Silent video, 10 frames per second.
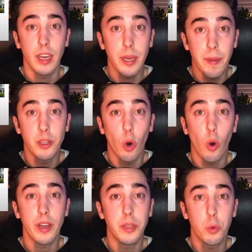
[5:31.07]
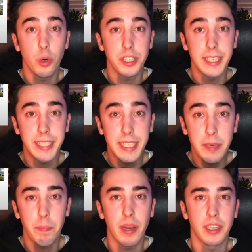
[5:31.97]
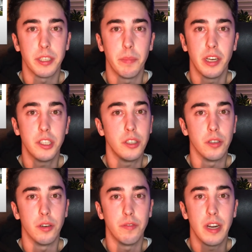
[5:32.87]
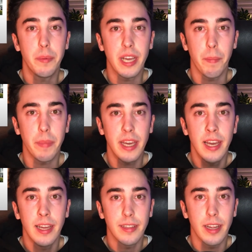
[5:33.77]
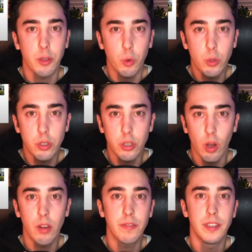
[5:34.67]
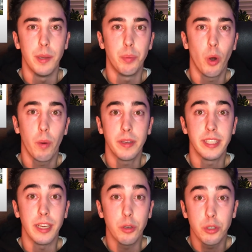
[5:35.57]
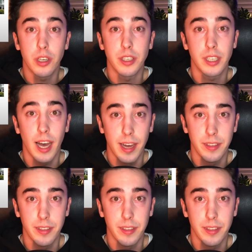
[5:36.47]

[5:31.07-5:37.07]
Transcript: even though it was the simplest version of Airbnb that could solve the problems the users had.